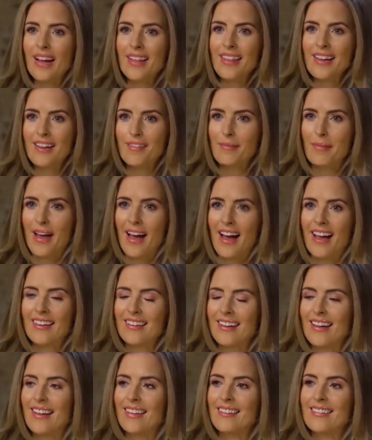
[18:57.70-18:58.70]
I think of Pat
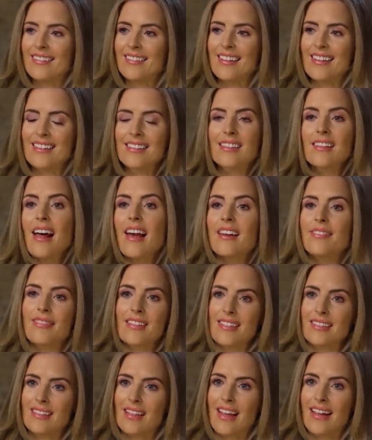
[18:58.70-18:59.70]
and his life and
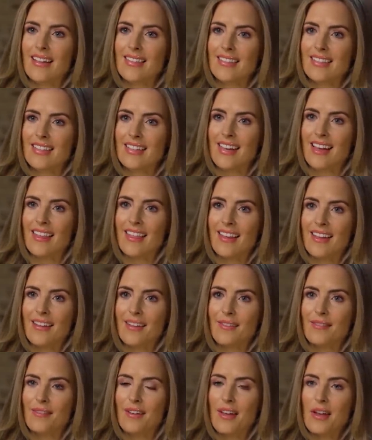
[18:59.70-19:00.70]
his legacy, I think
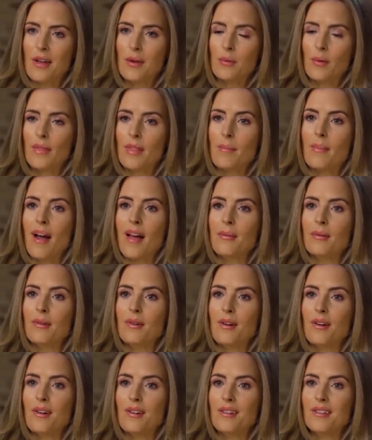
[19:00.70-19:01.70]
of what the Bible
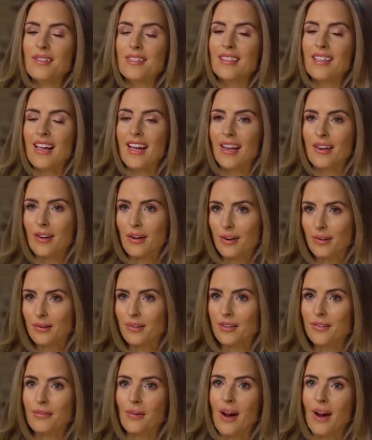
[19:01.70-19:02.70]
calls an oak of